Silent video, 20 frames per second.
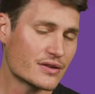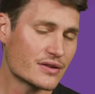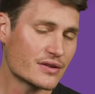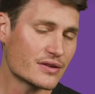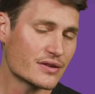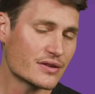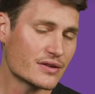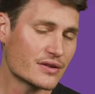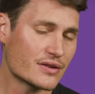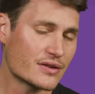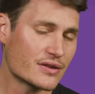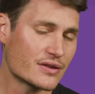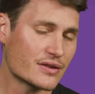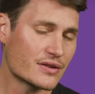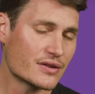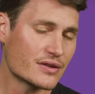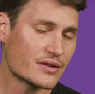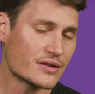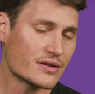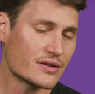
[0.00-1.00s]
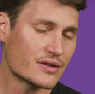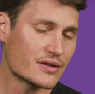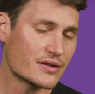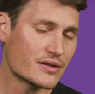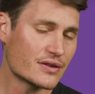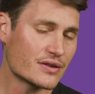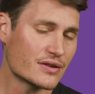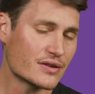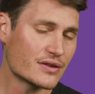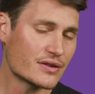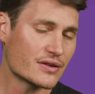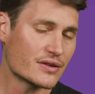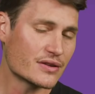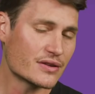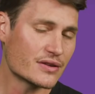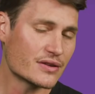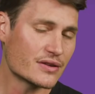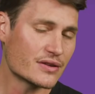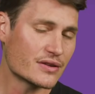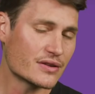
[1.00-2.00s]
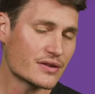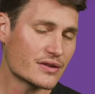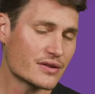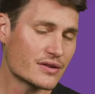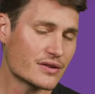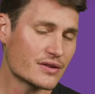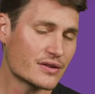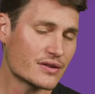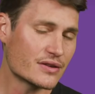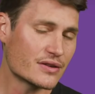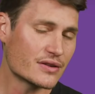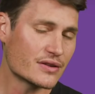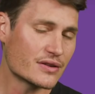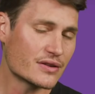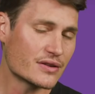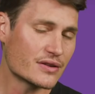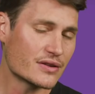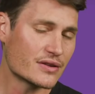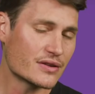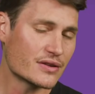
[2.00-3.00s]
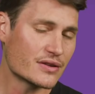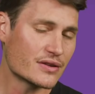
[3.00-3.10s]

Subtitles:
[no speech]